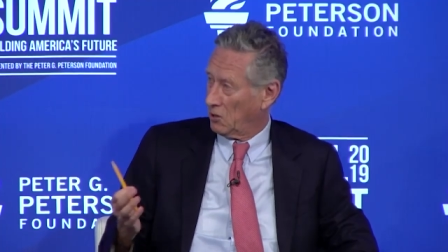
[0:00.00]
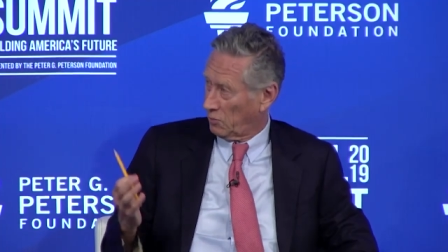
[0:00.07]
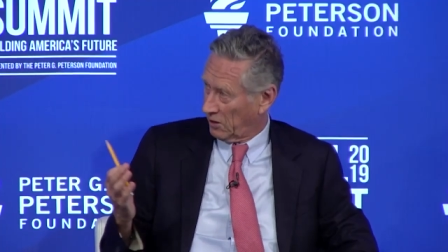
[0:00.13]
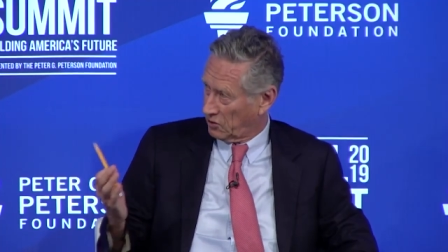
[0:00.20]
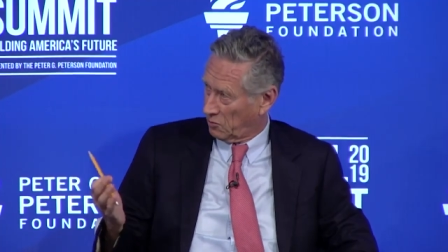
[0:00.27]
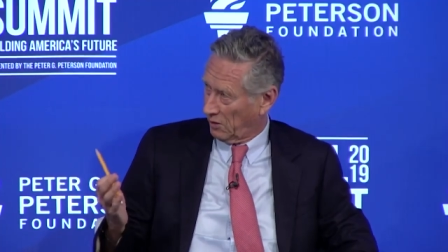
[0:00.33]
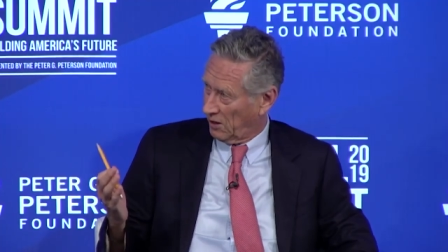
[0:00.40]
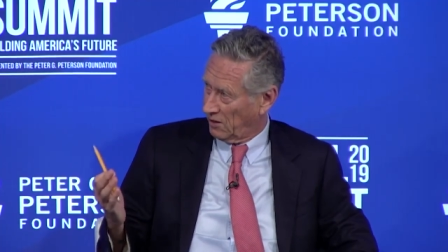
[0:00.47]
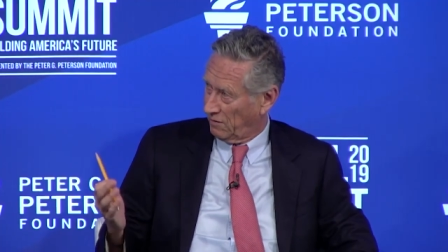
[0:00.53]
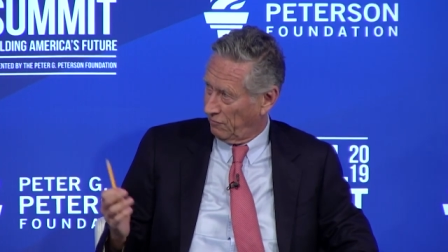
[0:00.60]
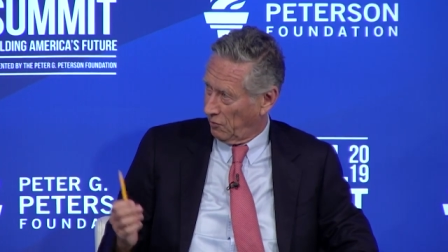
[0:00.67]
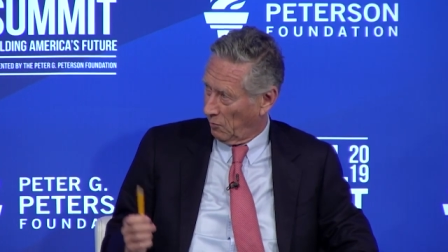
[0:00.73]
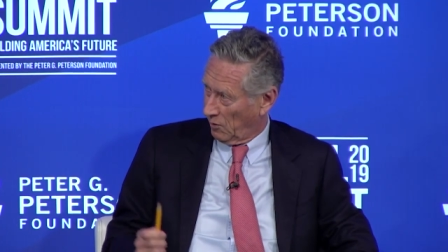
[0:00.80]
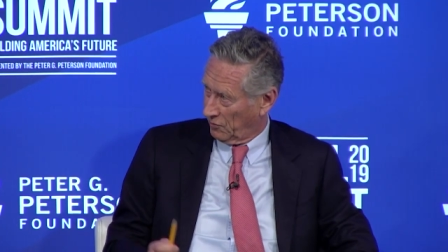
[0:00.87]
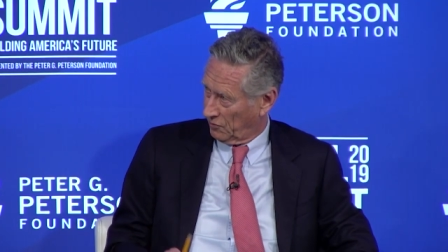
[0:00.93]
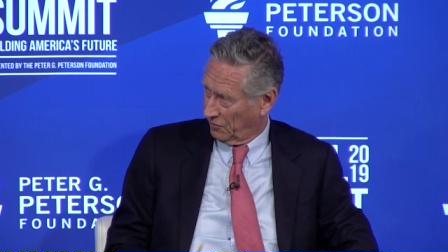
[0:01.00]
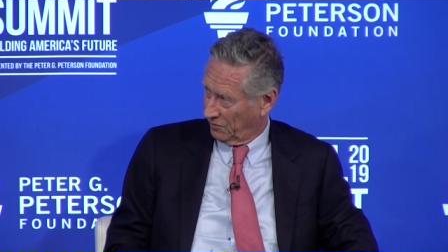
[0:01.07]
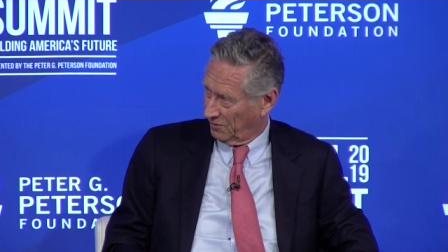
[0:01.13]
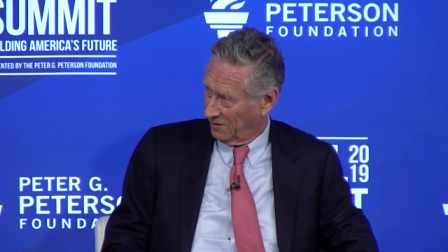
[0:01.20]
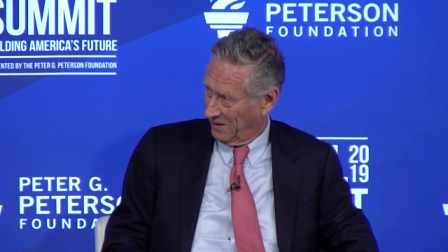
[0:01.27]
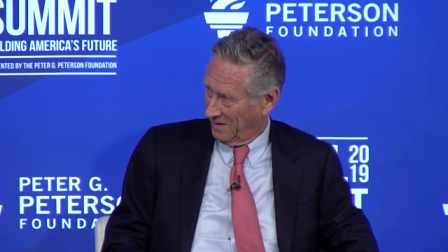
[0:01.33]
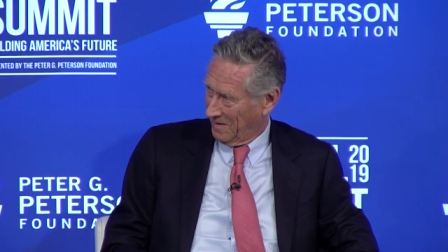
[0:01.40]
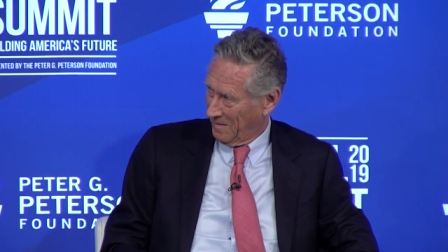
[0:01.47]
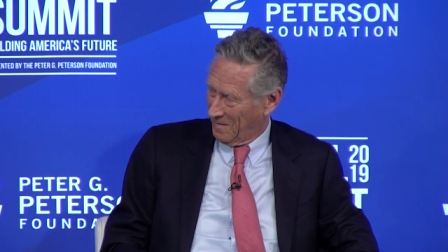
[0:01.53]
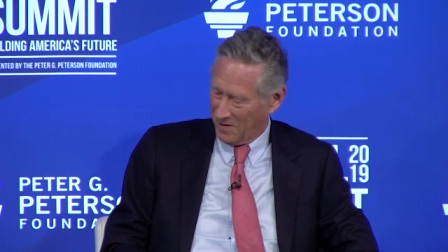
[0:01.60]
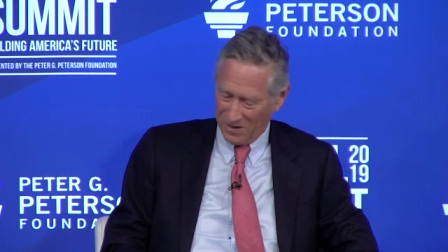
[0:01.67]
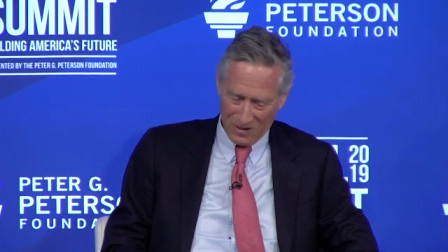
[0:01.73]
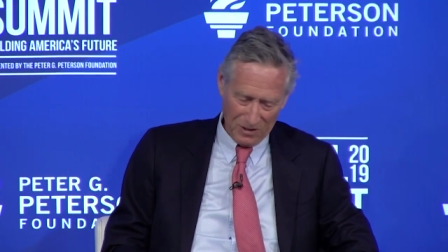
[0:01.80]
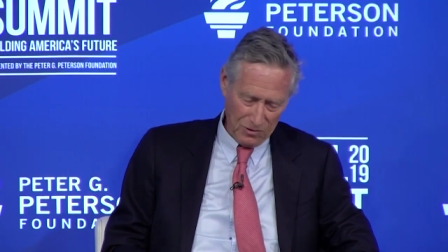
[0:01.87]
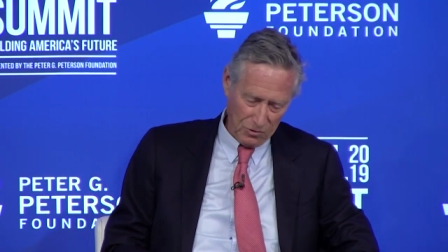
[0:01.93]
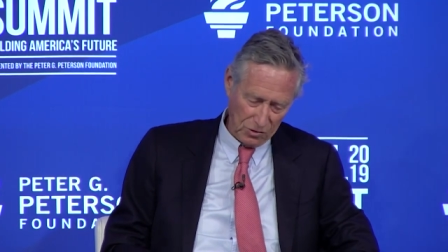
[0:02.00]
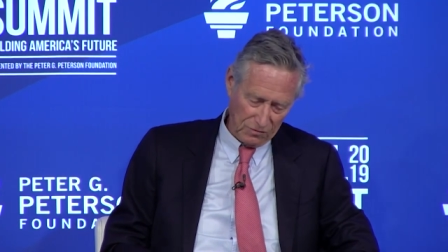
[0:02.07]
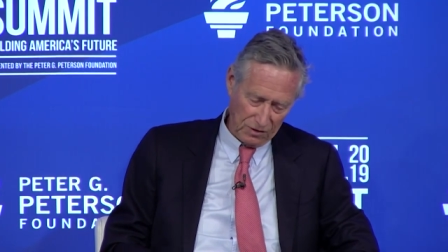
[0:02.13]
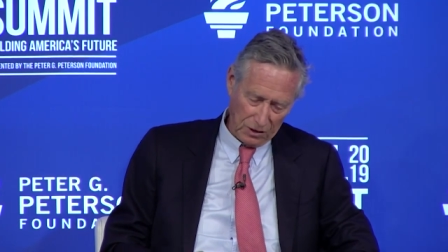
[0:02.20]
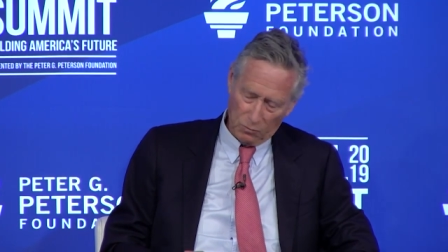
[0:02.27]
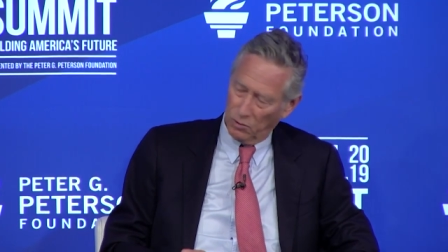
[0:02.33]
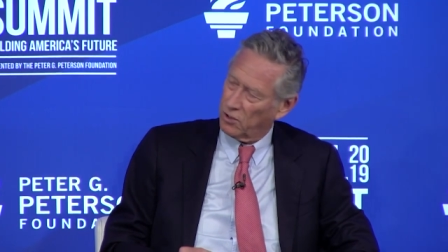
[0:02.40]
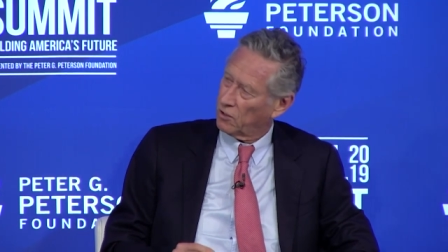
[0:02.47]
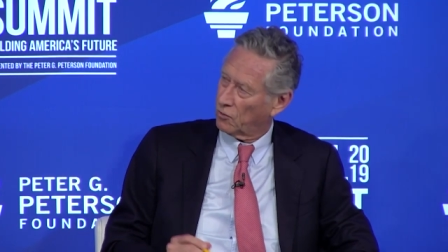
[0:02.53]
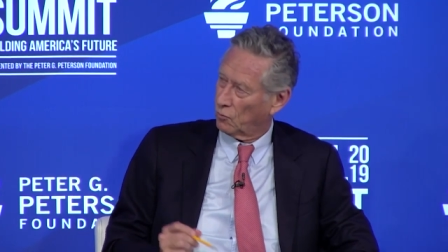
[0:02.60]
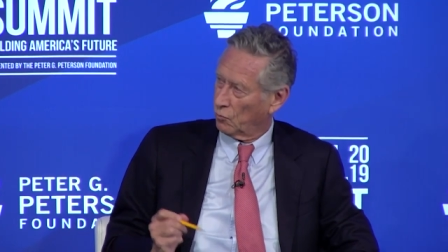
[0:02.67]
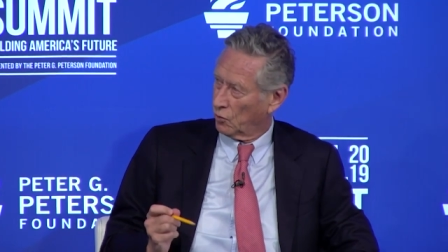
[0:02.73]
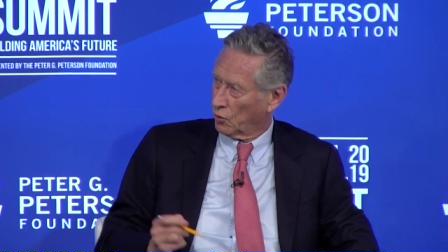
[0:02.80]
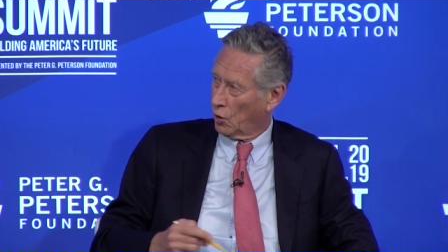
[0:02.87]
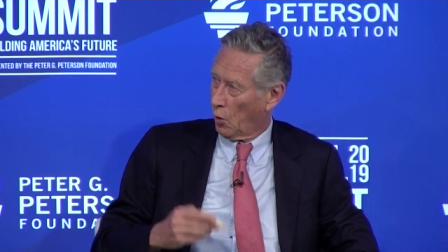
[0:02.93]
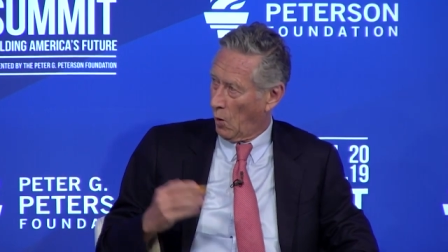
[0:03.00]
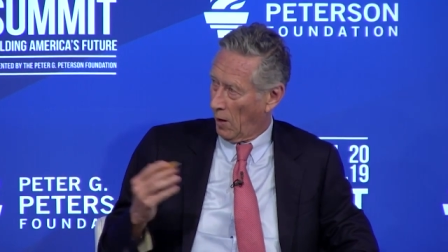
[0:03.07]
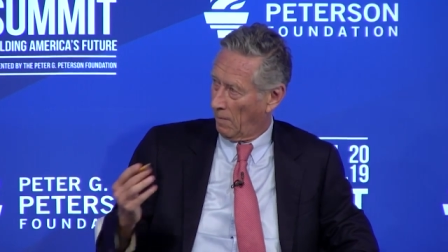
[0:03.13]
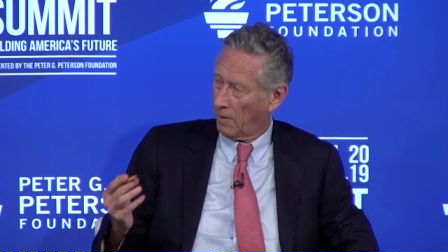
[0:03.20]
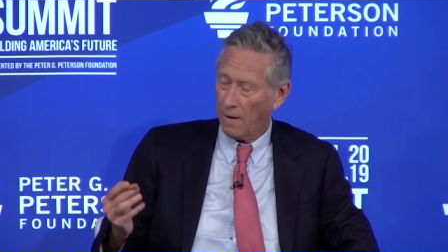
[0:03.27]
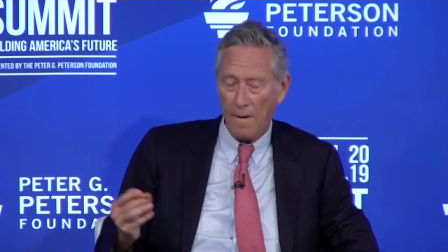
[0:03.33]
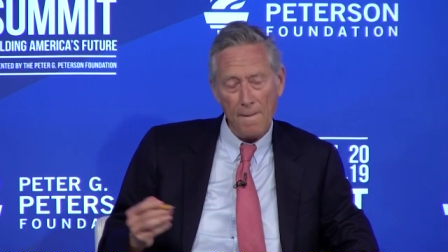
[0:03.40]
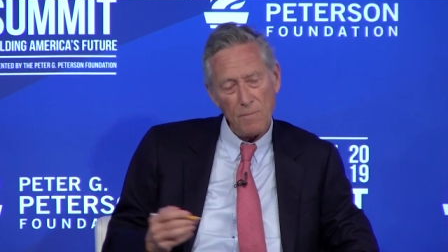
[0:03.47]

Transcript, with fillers: interest rate, if you want to uh, use that word, would go up.